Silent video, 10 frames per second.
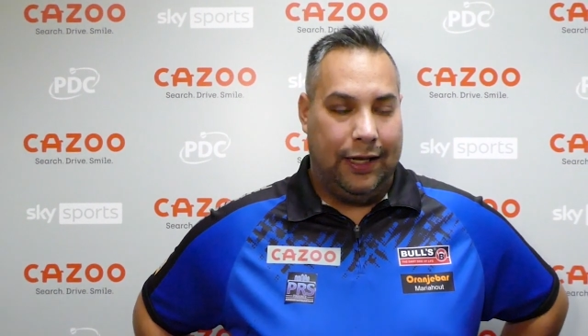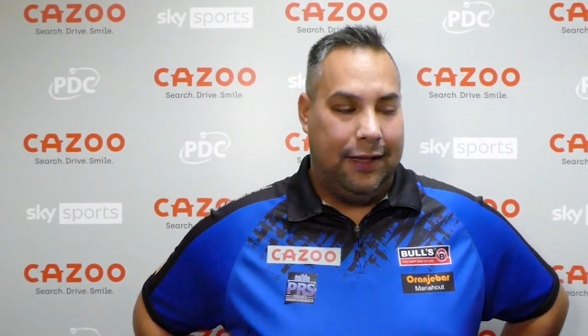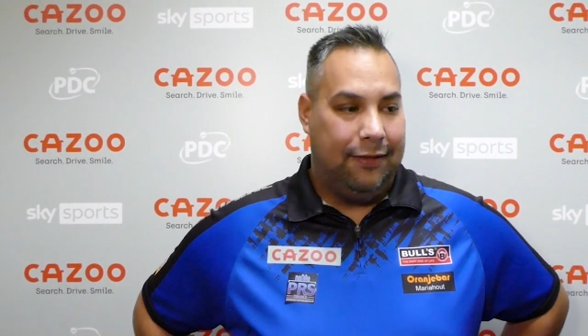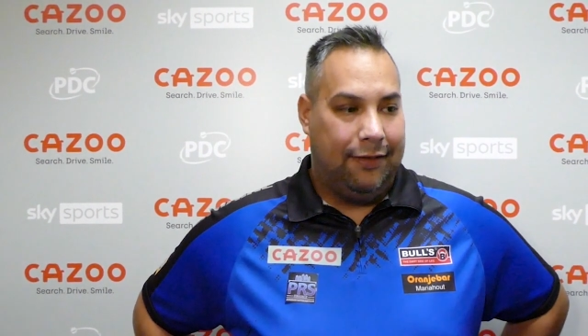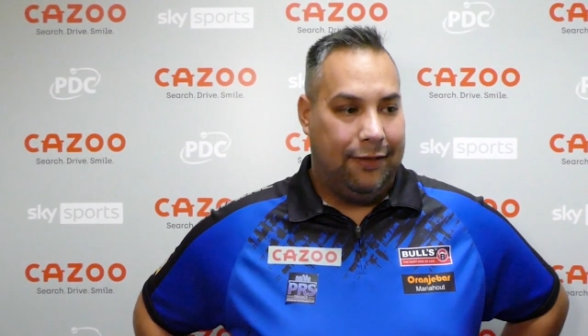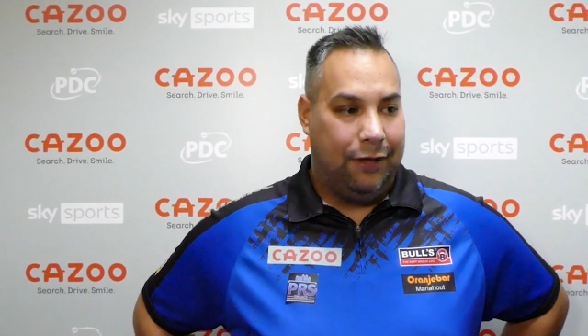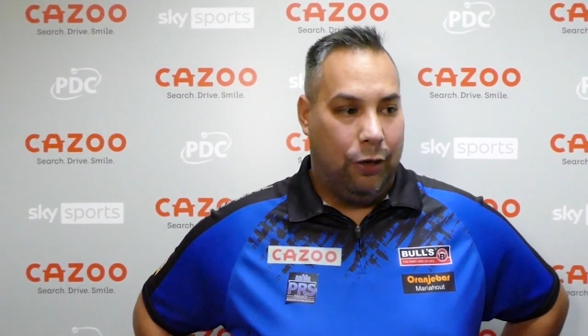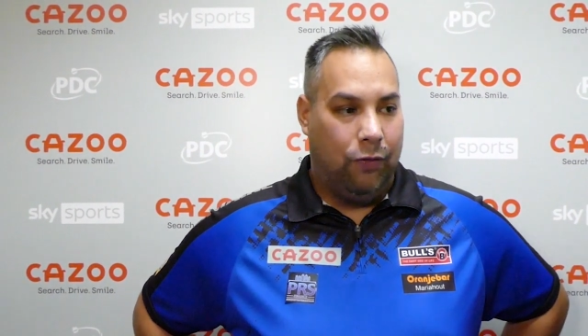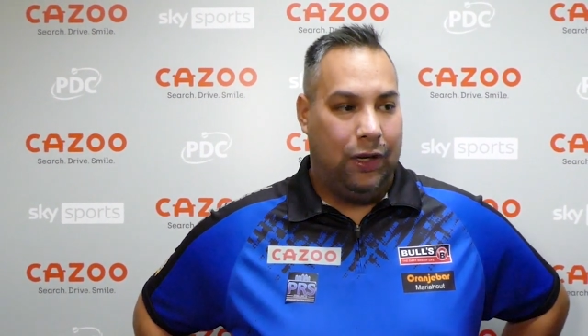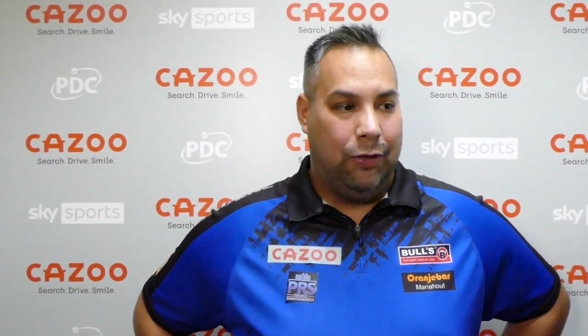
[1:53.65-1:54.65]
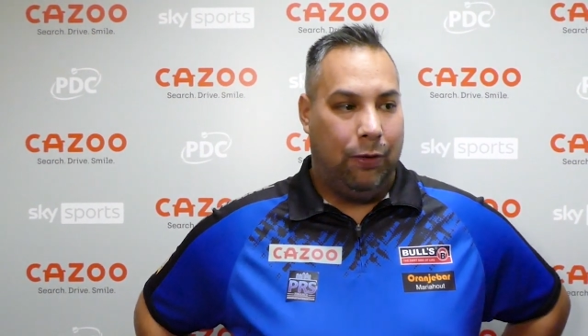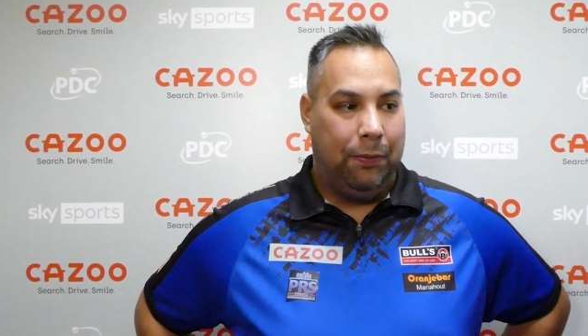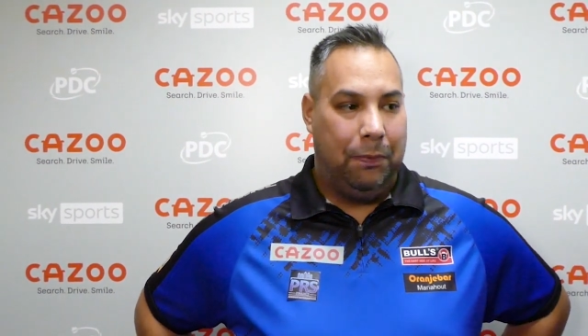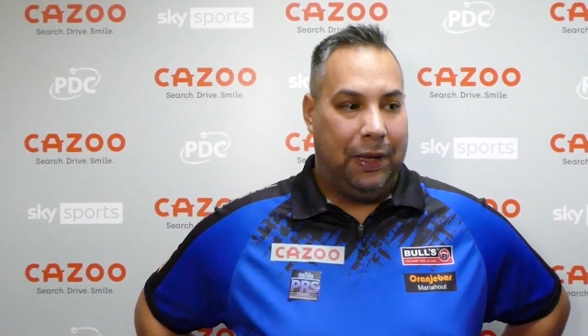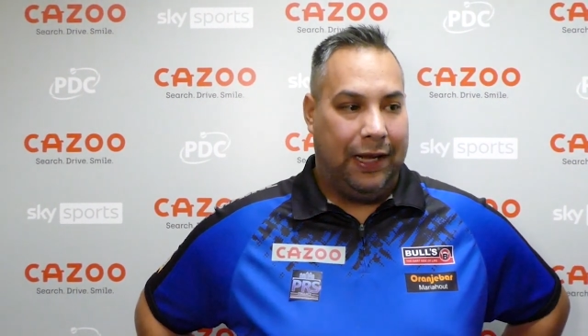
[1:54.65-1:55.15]
and hopefully I will
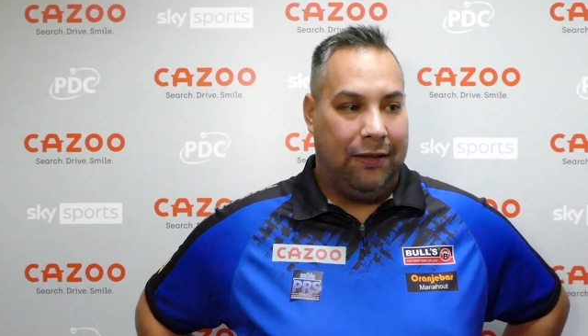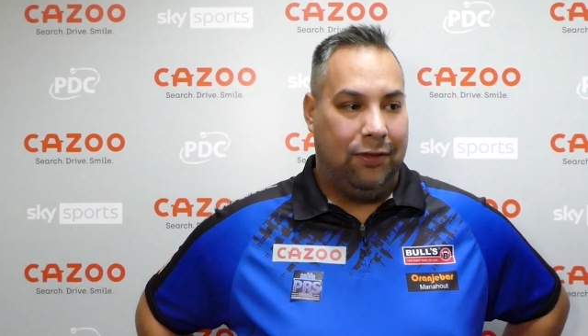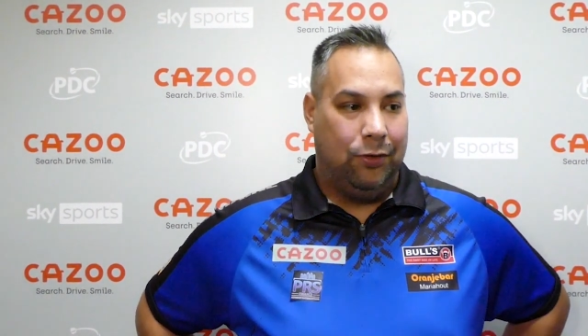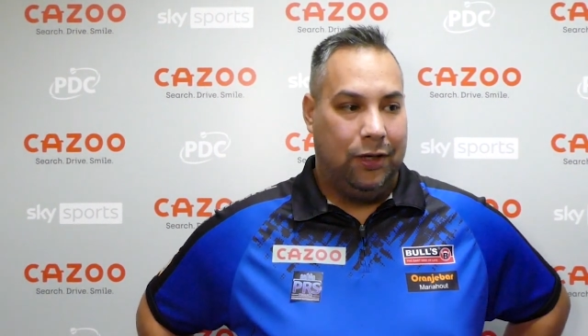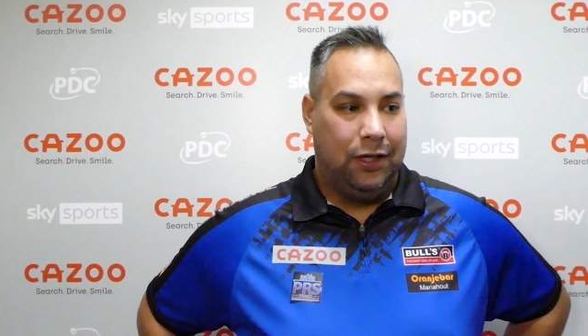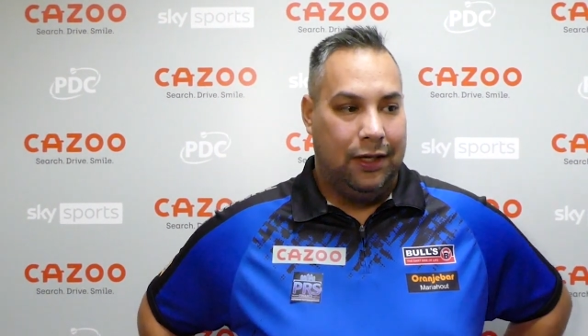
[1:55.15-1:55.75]
be back soon.